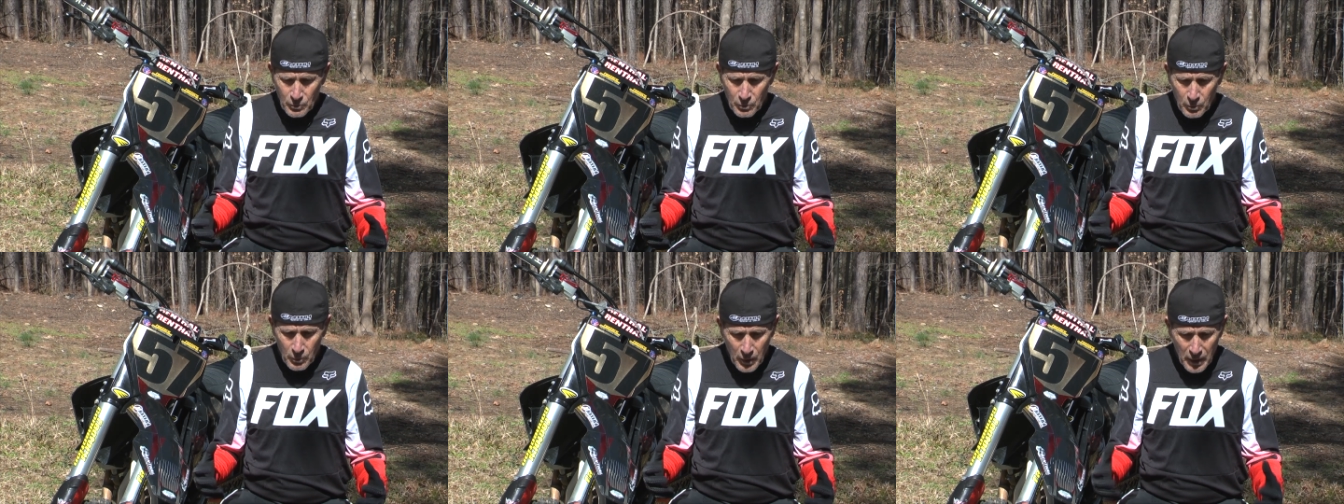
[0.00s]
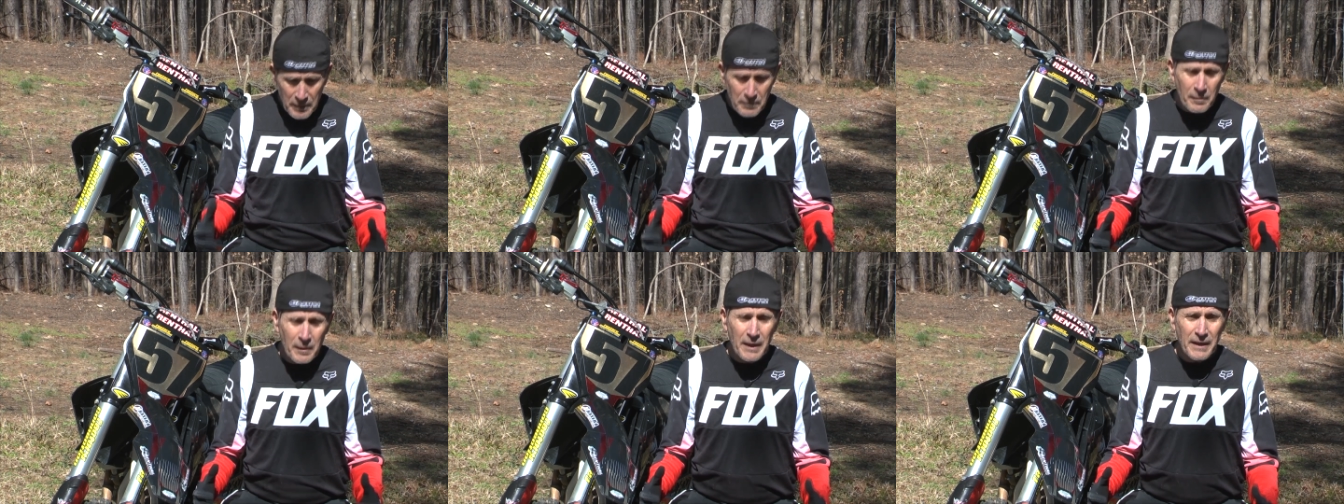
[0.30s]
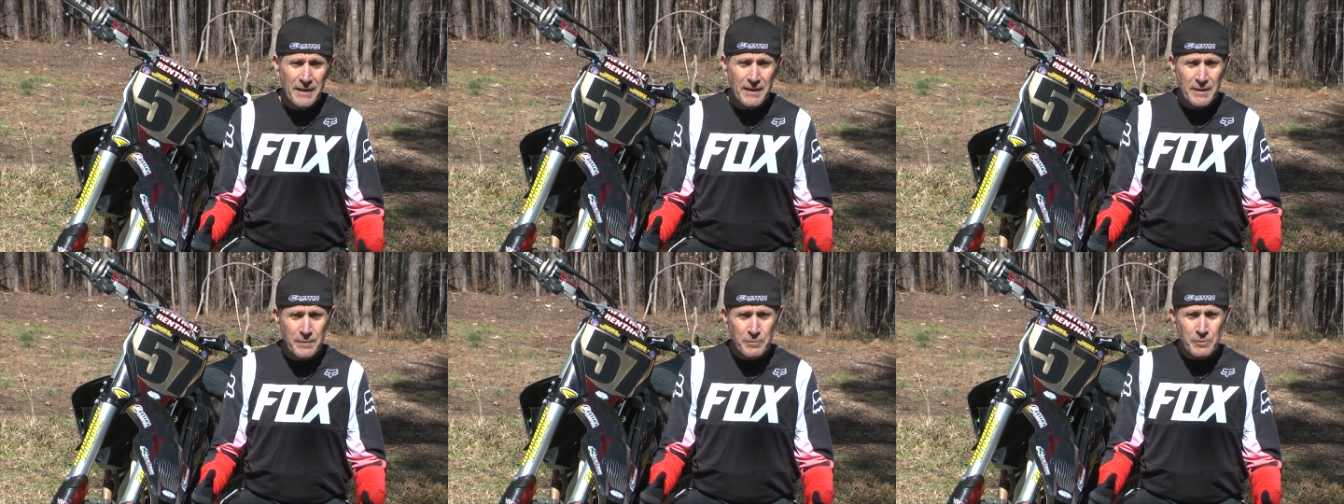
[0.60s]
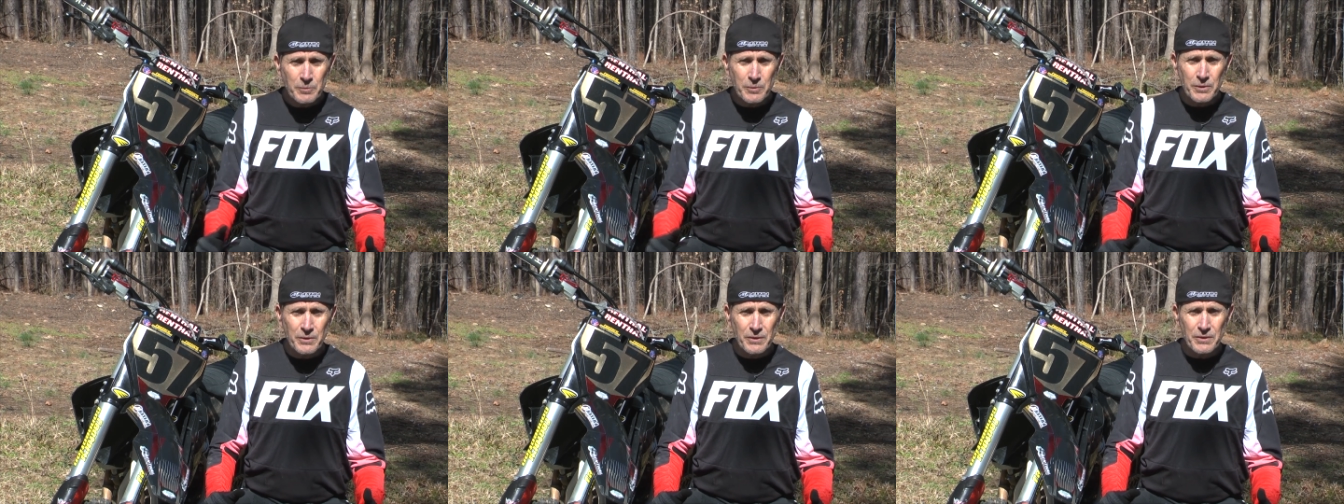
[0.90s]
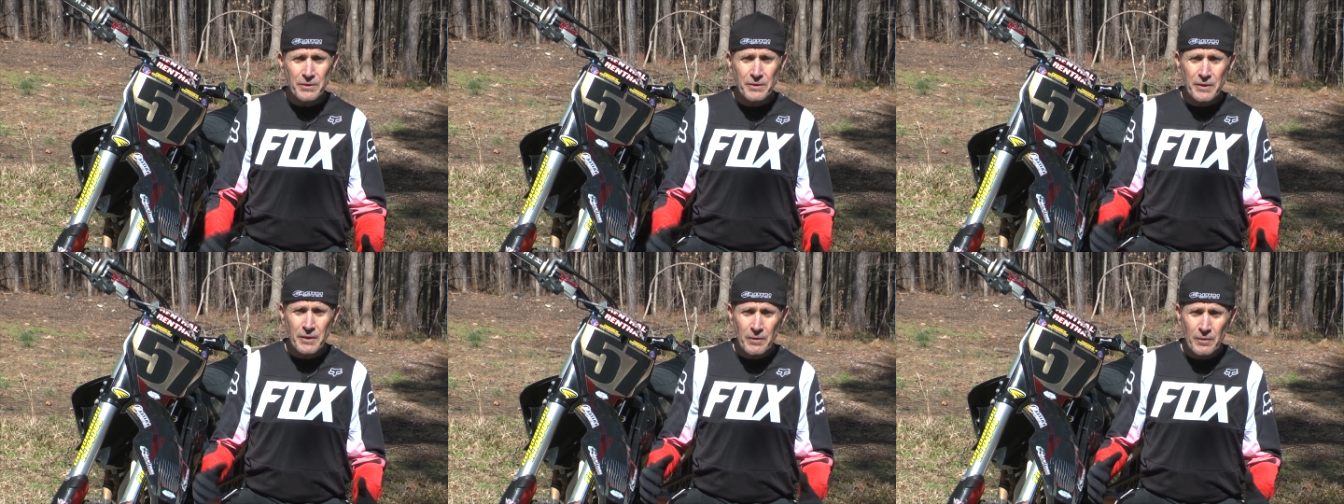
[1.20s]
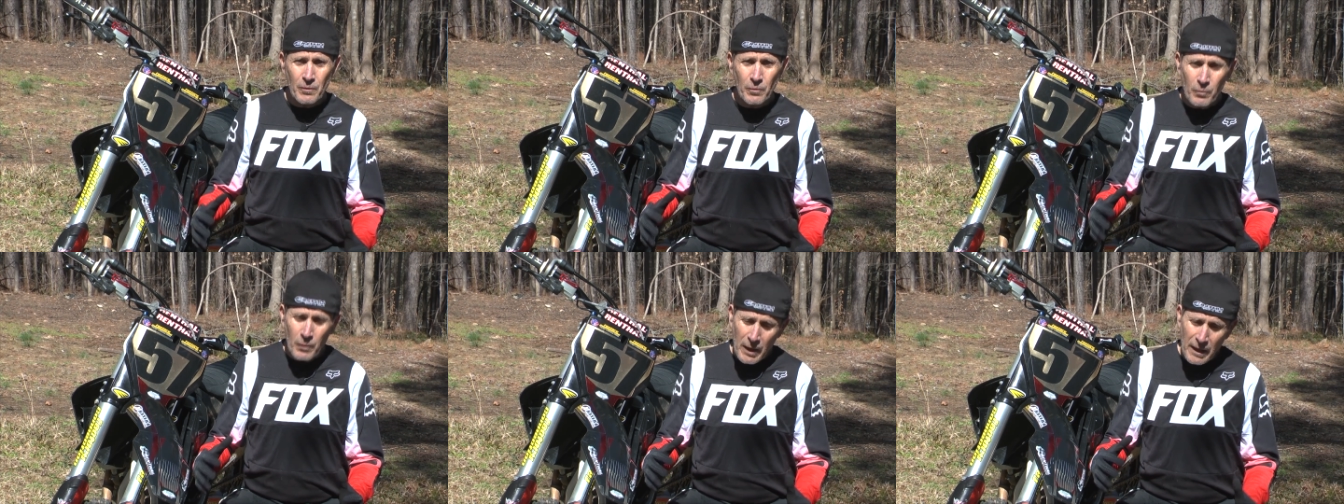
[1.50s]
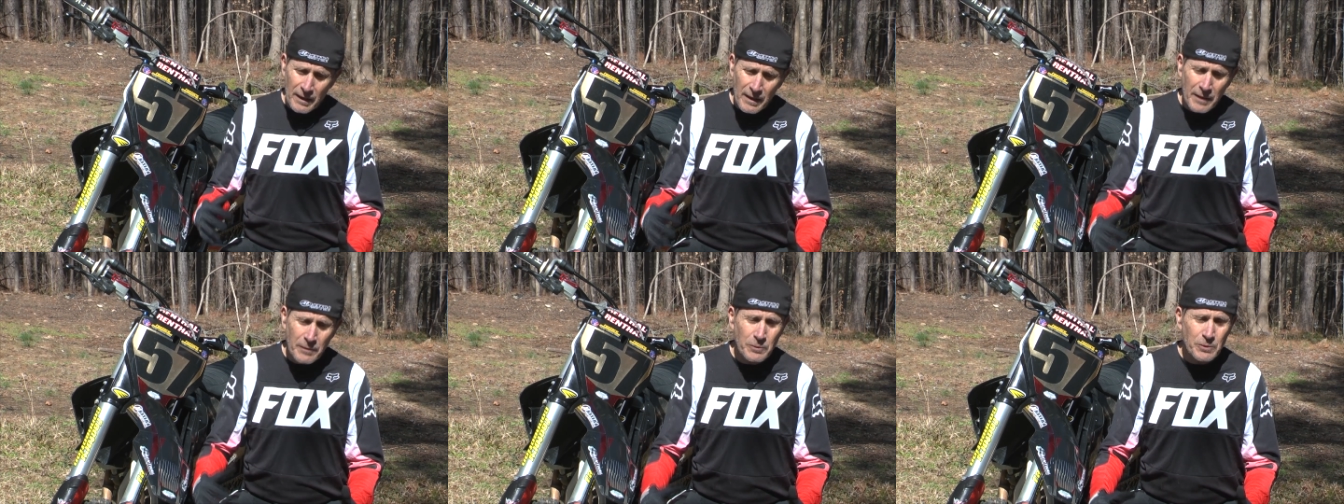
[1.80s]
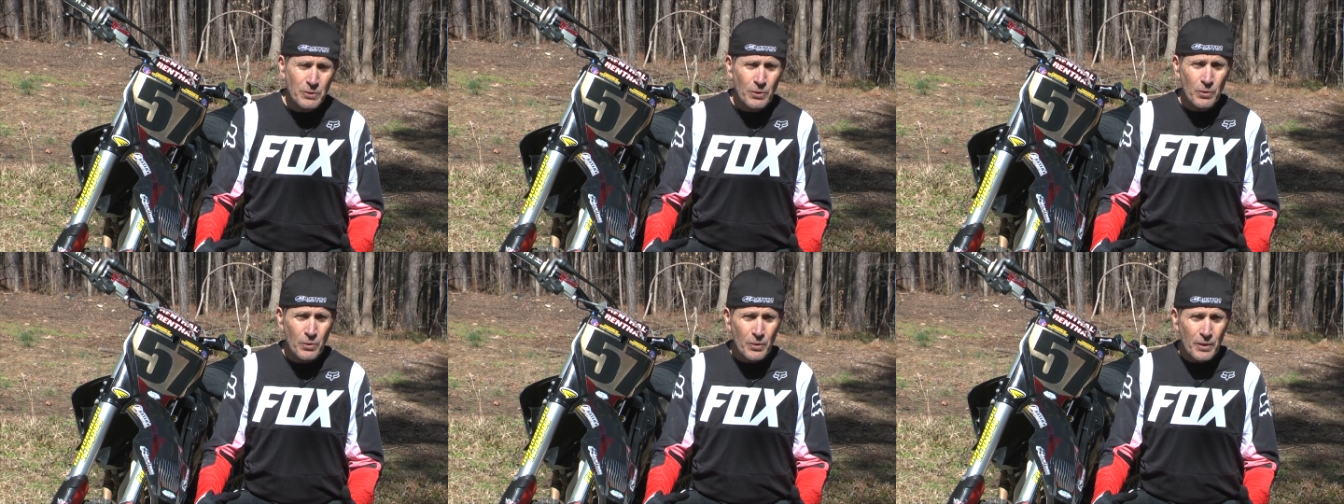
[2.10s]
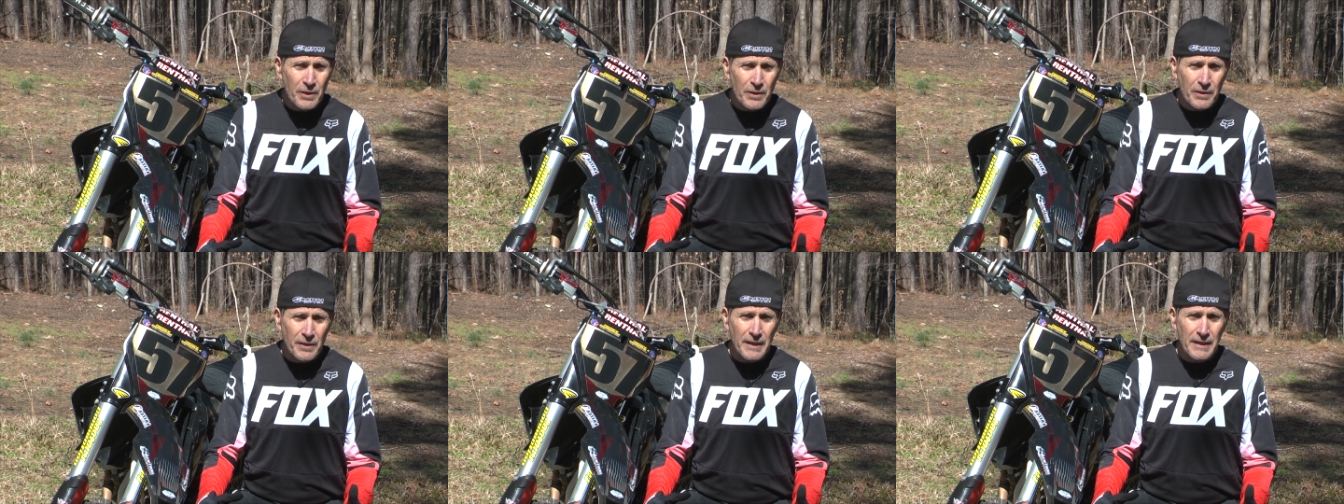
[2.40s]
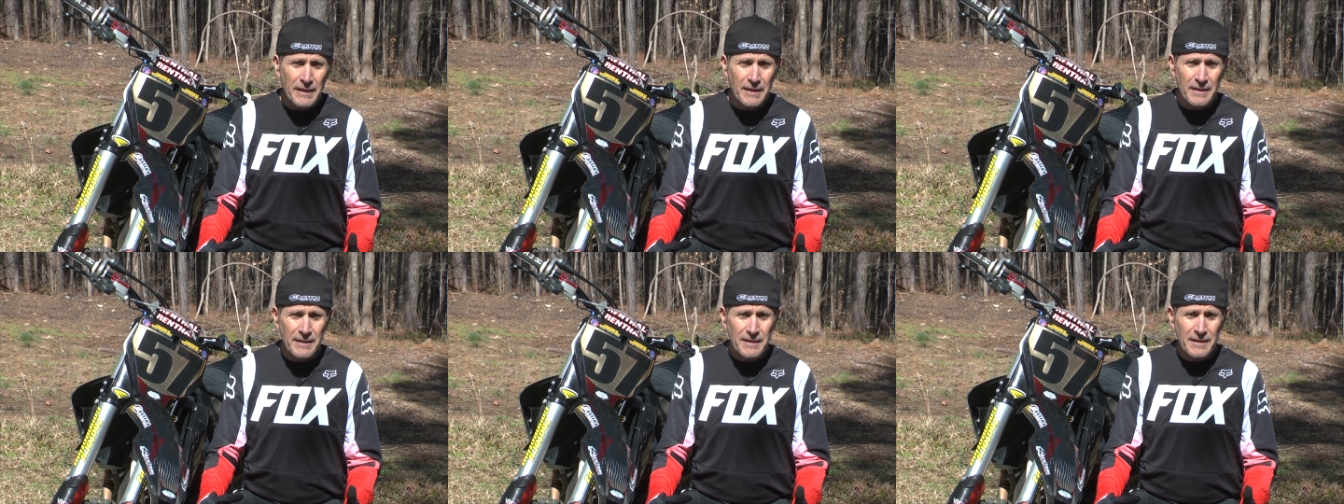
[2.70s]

what my hips were doing while I was cornering.